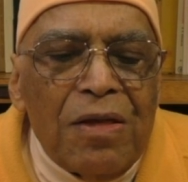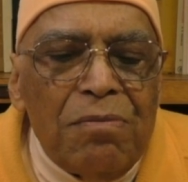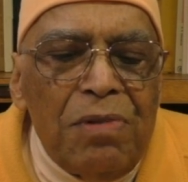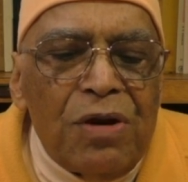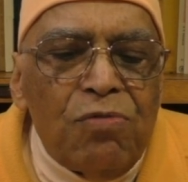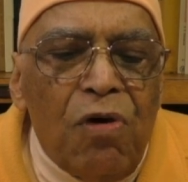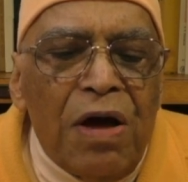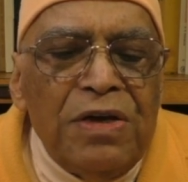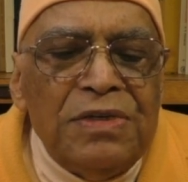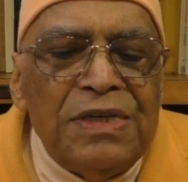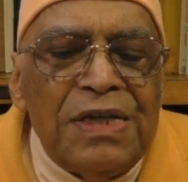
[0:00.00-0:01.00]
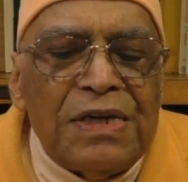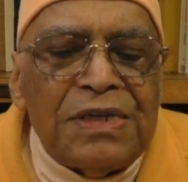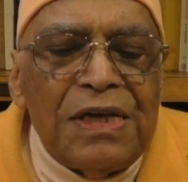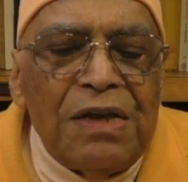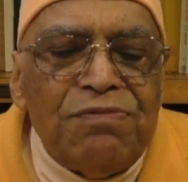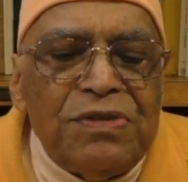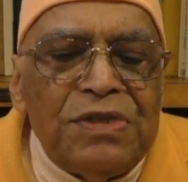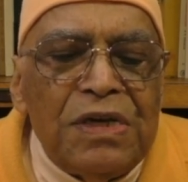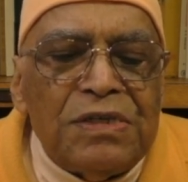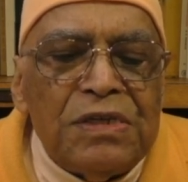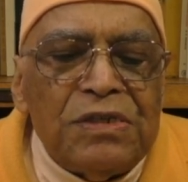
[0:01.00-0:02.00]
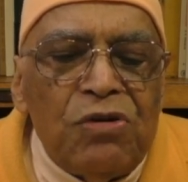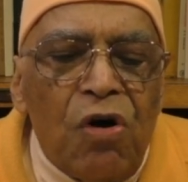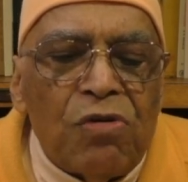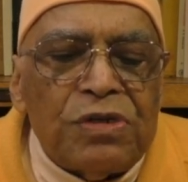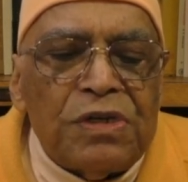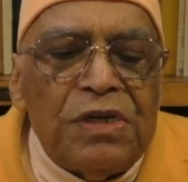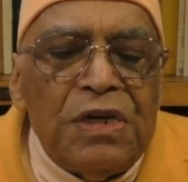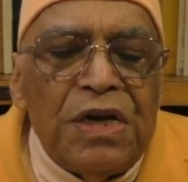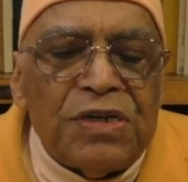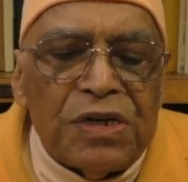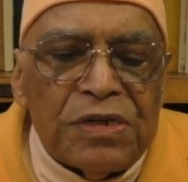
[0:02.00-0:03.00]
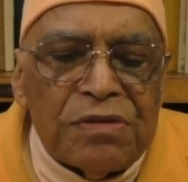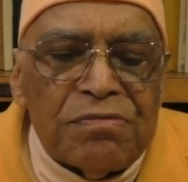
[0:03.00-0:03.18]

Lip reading: But why is there selfishness in God's creation?